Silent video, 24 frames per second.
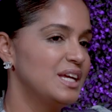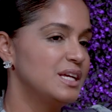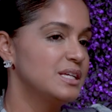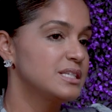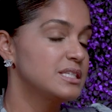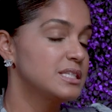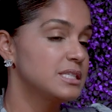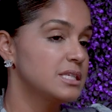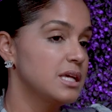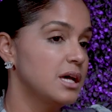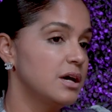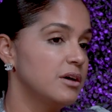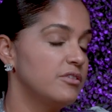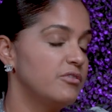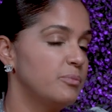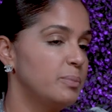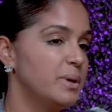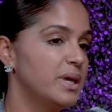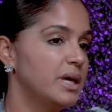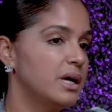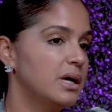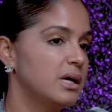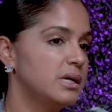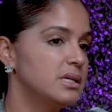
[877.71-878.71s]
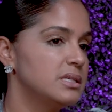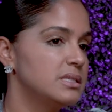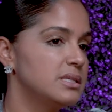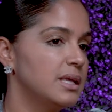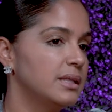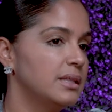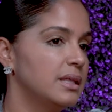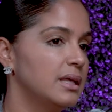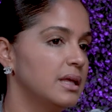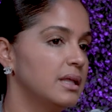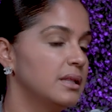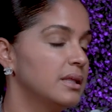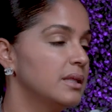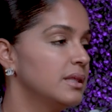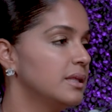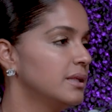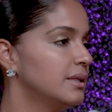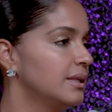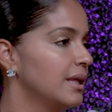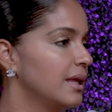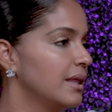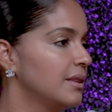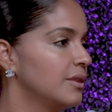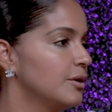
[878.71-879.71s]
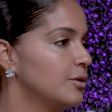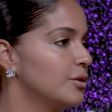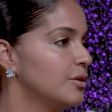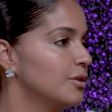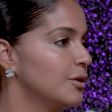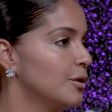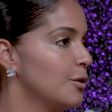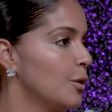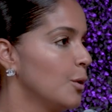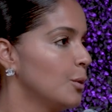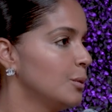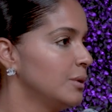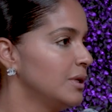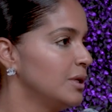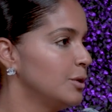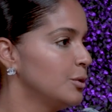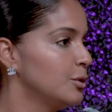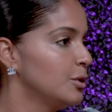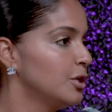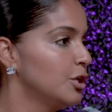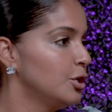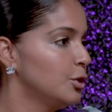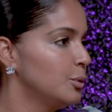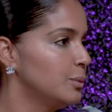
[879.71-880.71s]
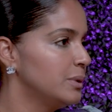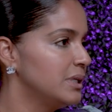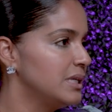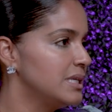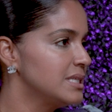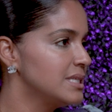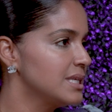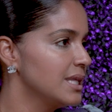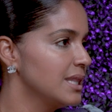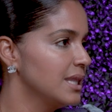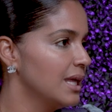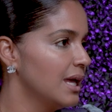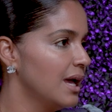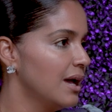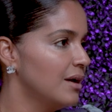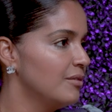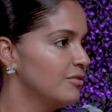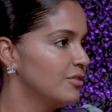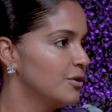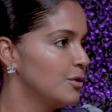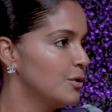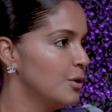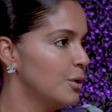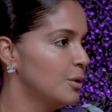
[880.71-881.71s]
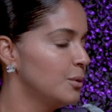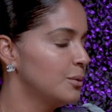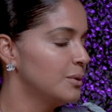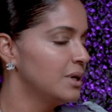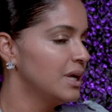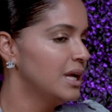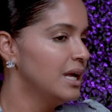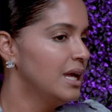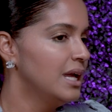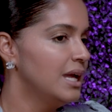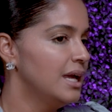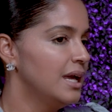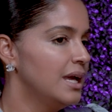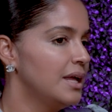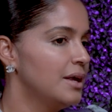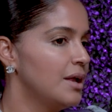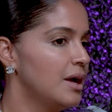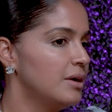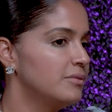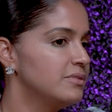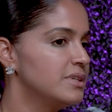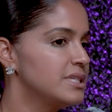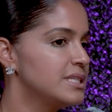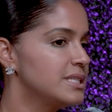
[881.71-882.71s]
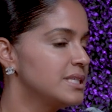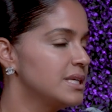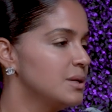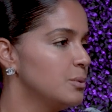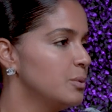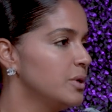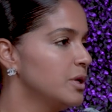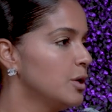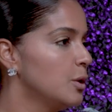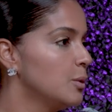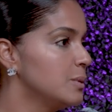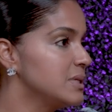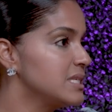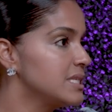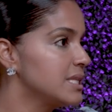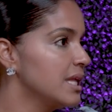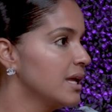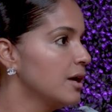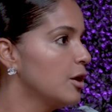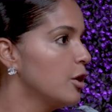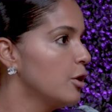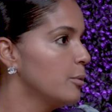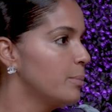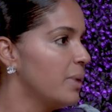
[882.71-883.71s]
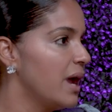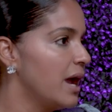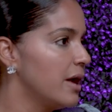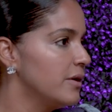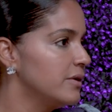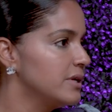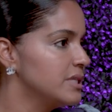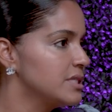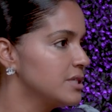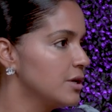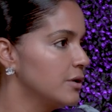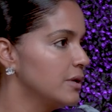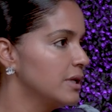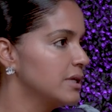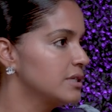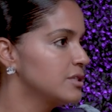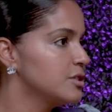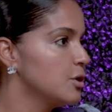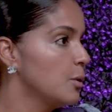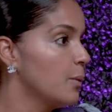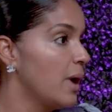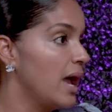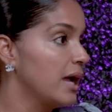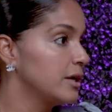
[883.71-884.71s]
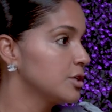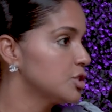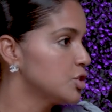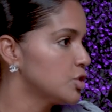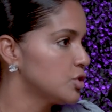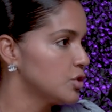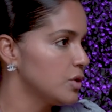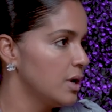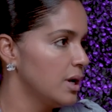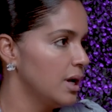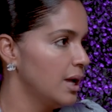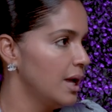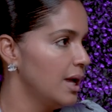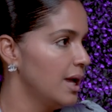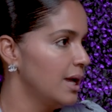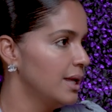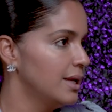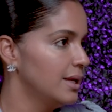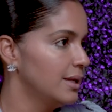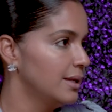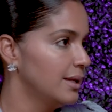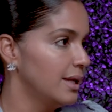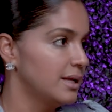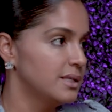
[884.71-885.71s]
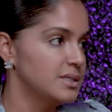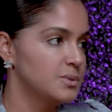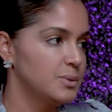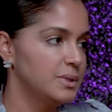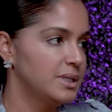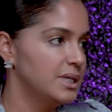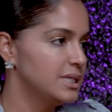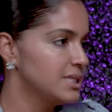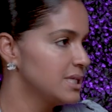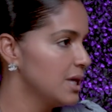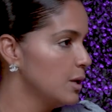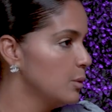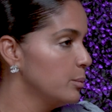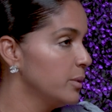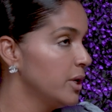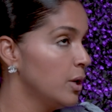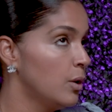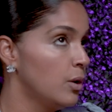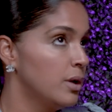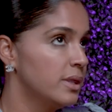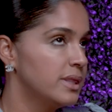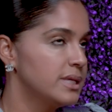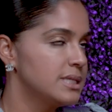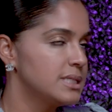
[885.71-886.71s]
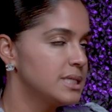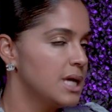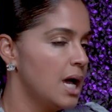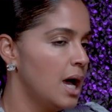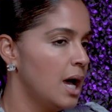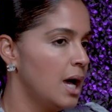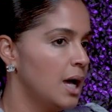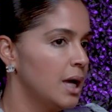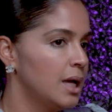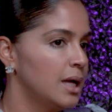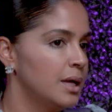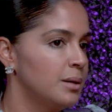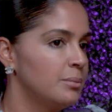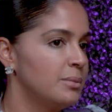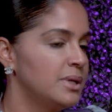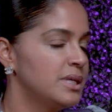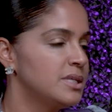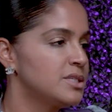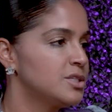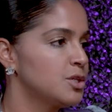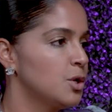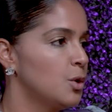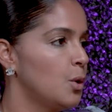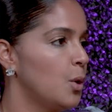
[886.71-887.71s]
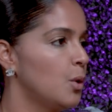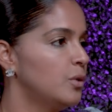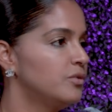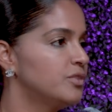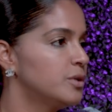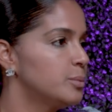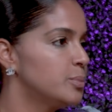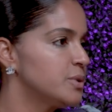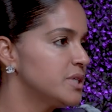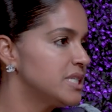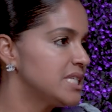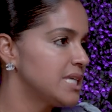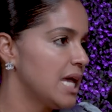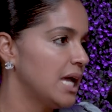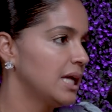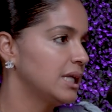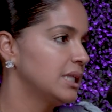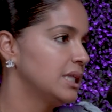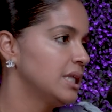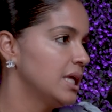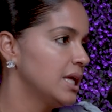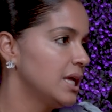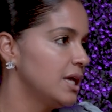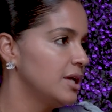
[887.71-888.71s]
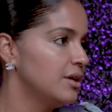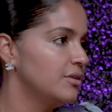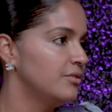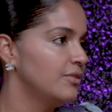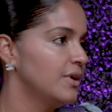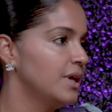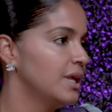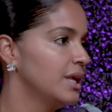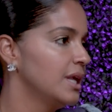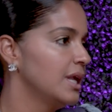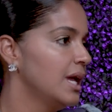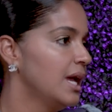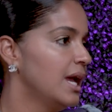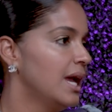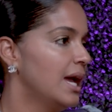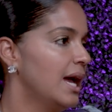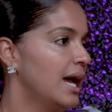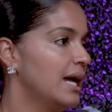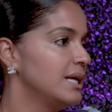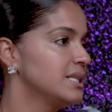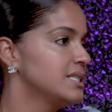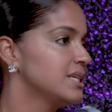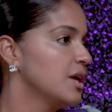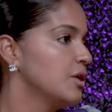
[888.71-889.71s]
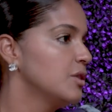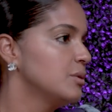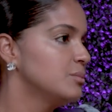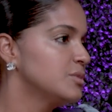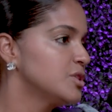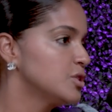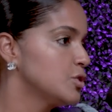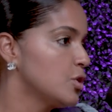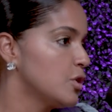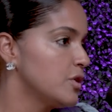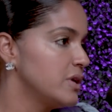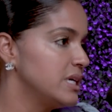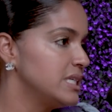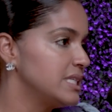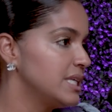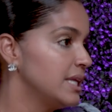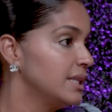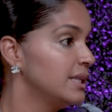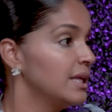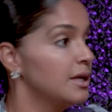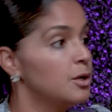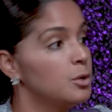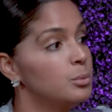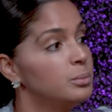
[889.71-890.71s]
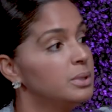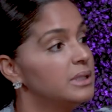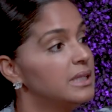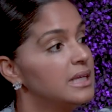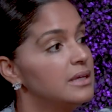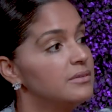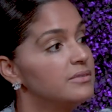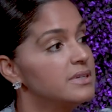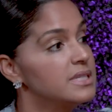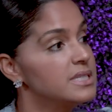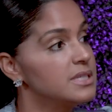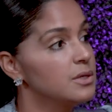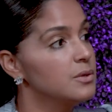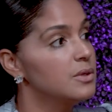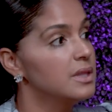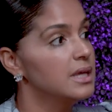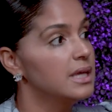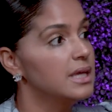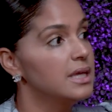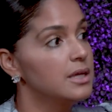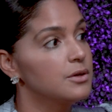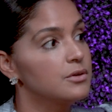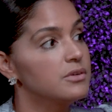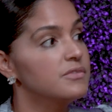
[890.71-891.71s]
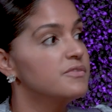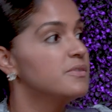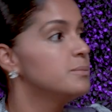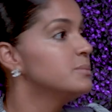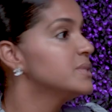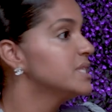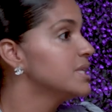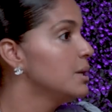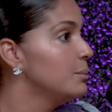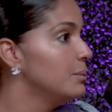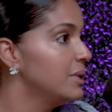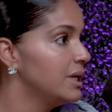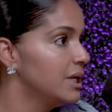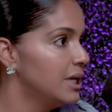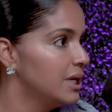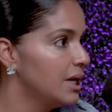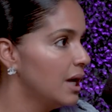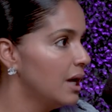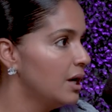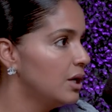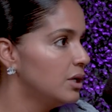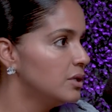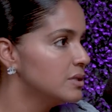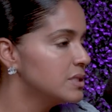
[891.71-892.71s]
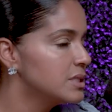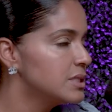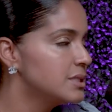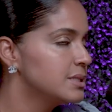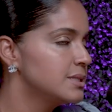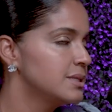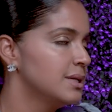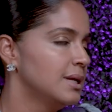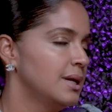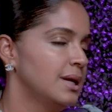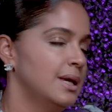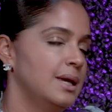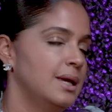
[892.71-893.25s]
is tough because at the end of the day, they're their own little humans and they have their own. And obviously, we always think our parents are like so extra. And that's what they tell me all the time. And so overprotective. And I tell them stories and they don't believe it till they hear it from somebody else.